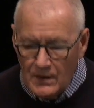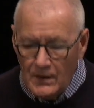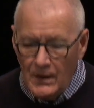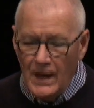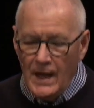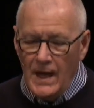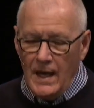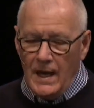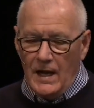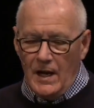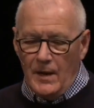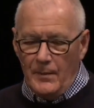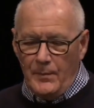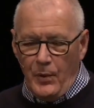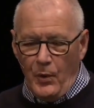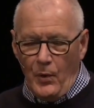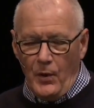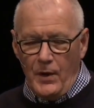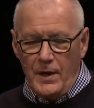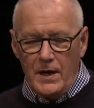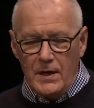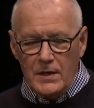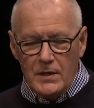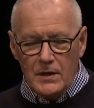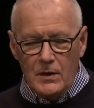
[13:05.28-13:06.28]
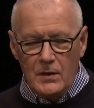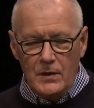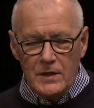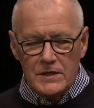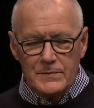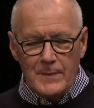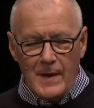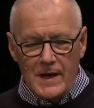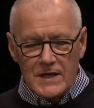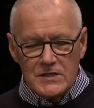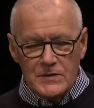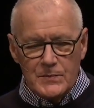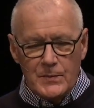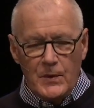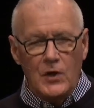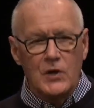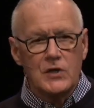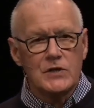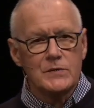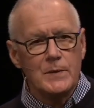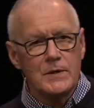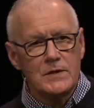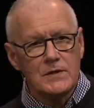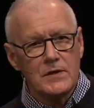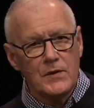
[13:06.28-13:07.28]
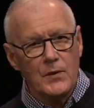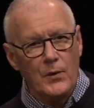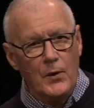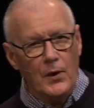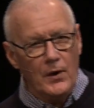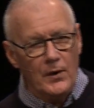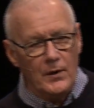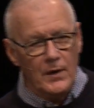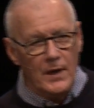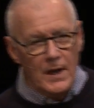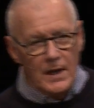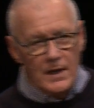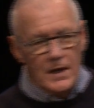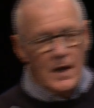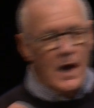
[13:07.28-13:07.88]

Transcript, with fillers: you and appointed you as my spokesman to the world.